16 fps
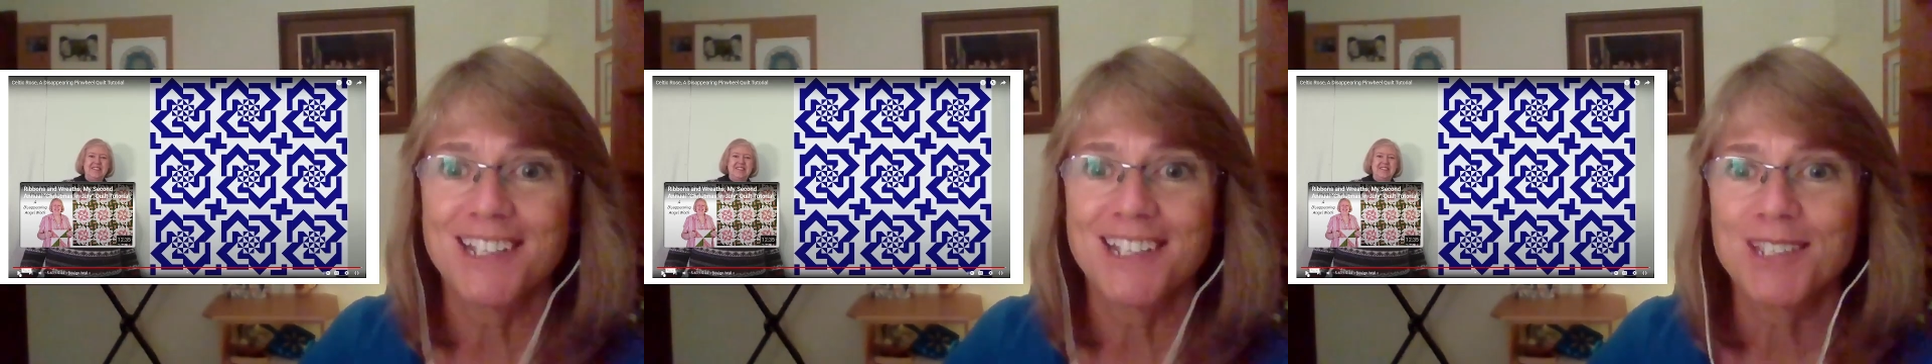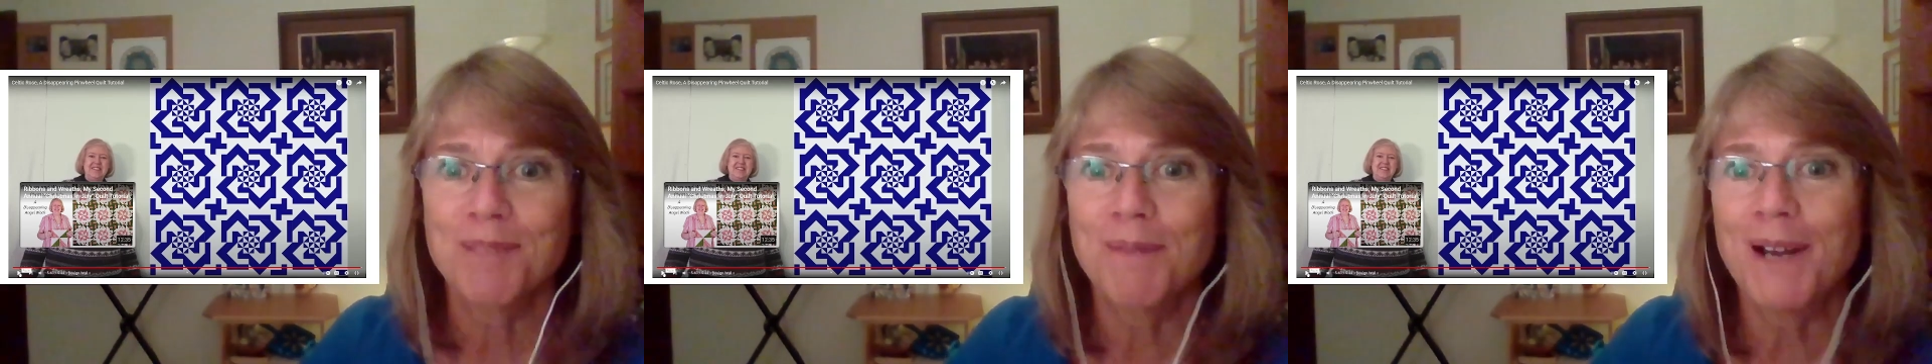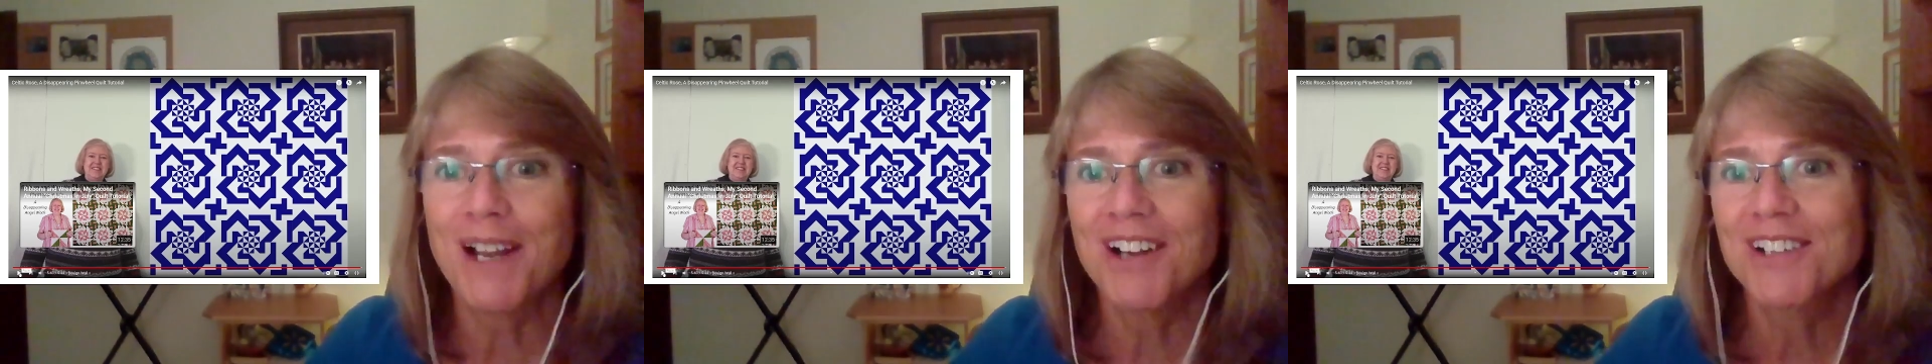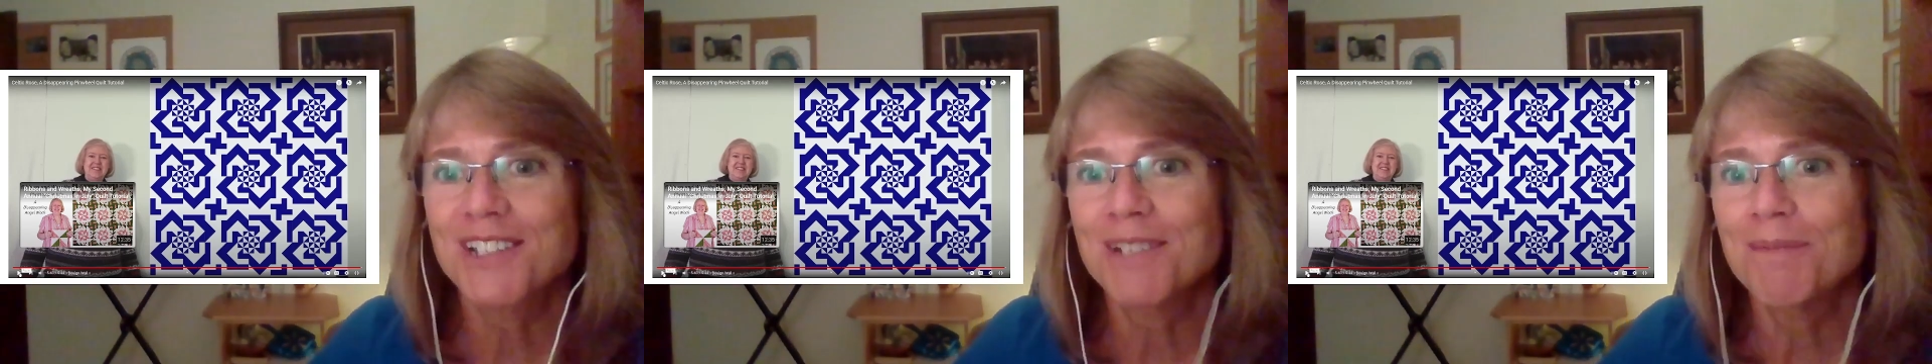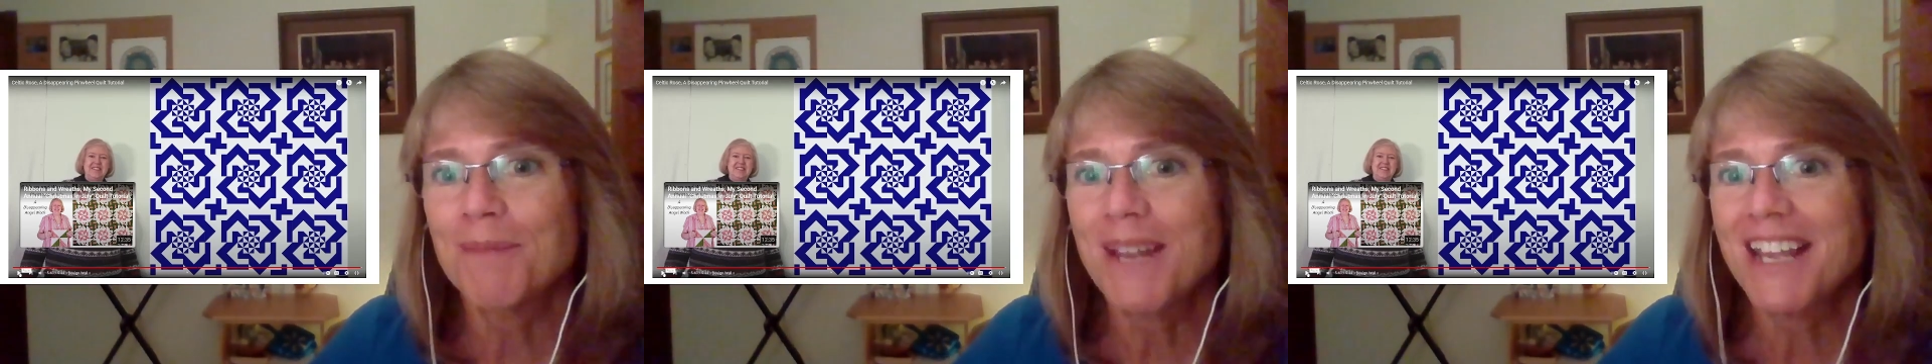inspired
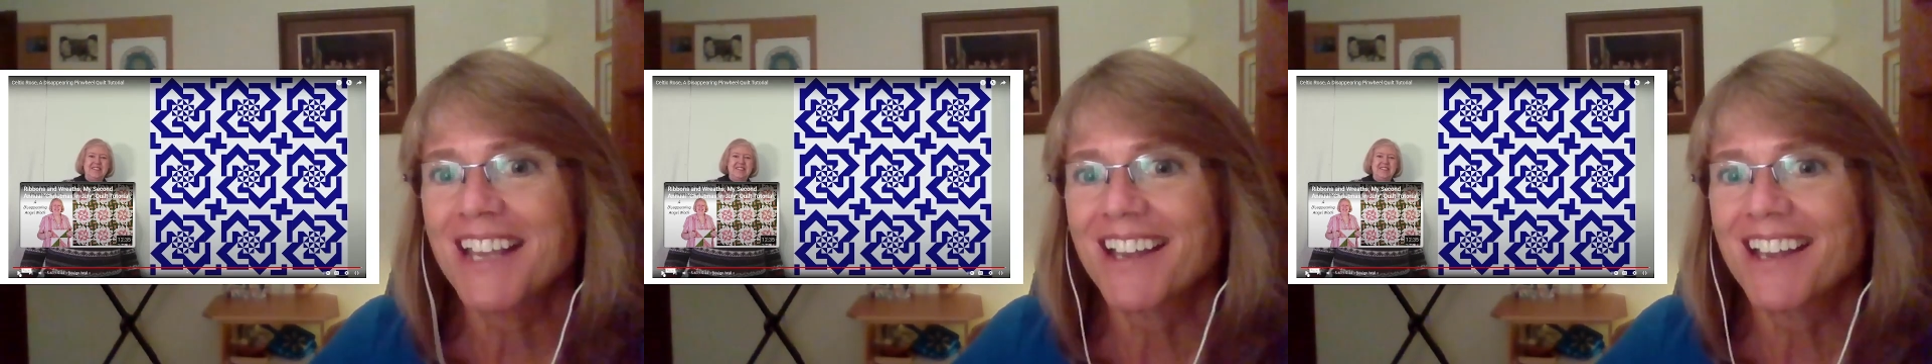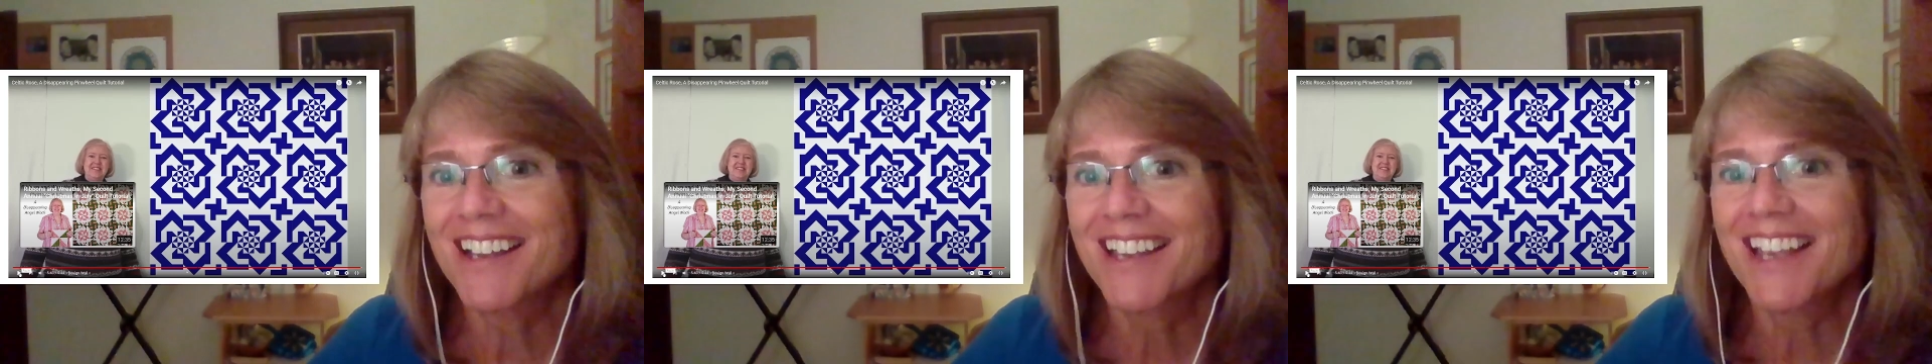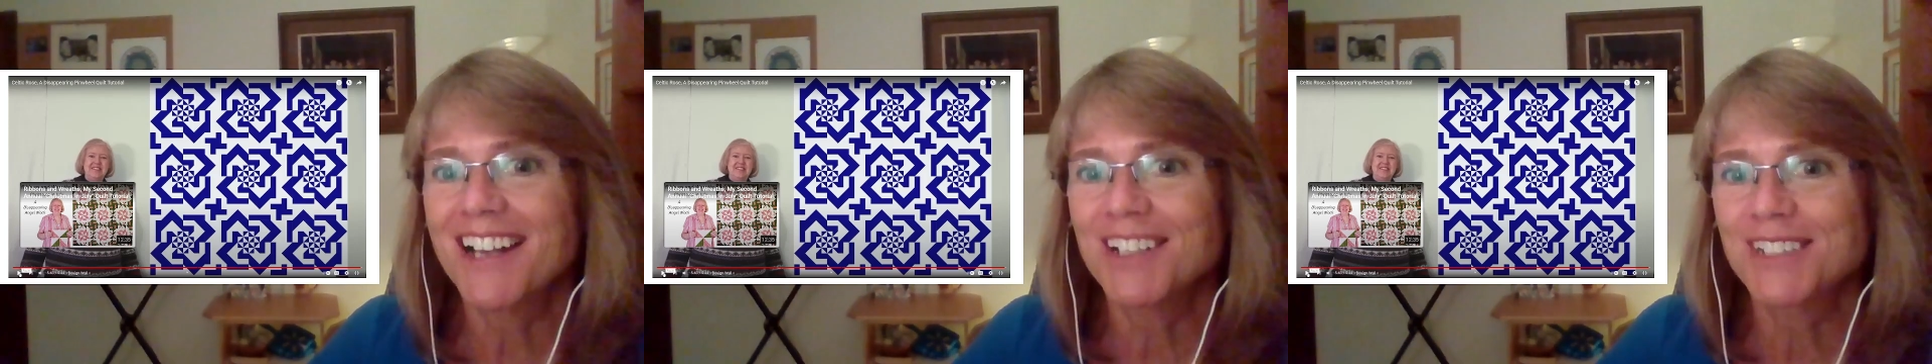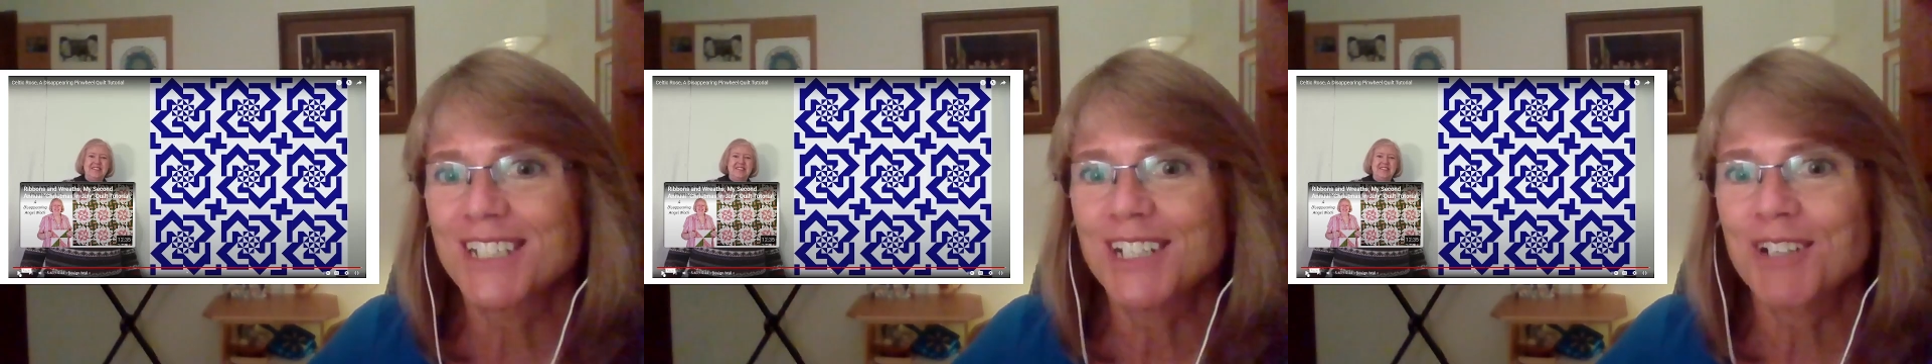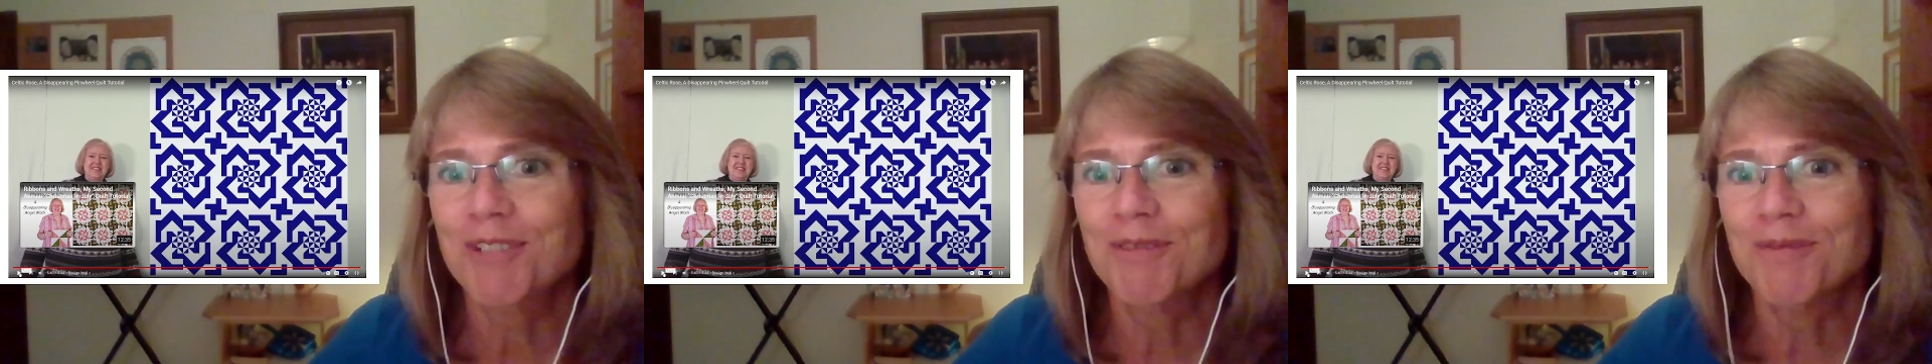to make a
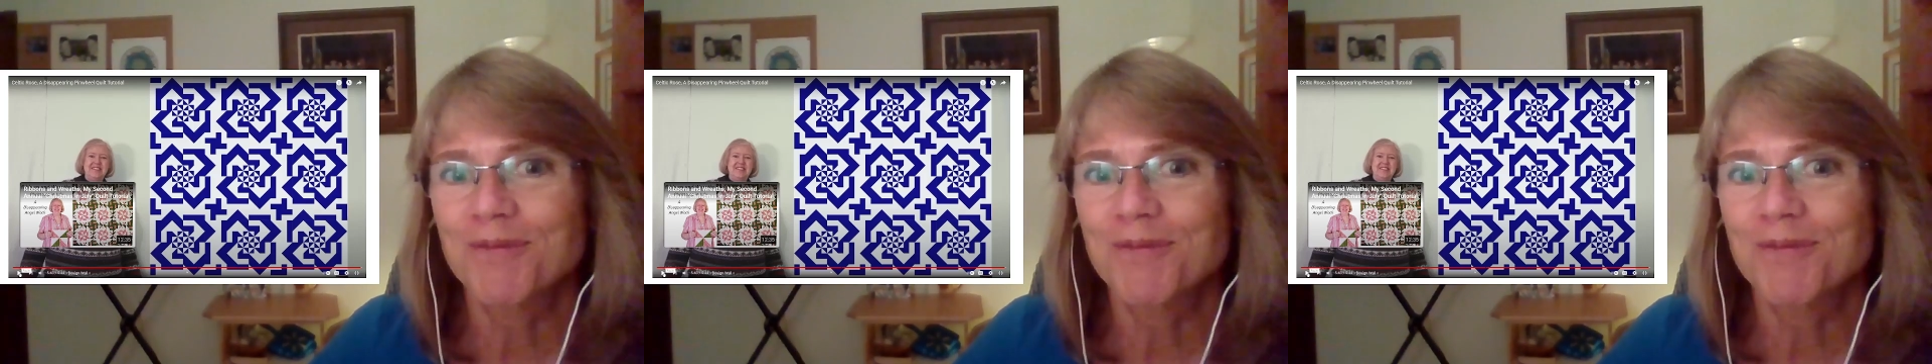Celtic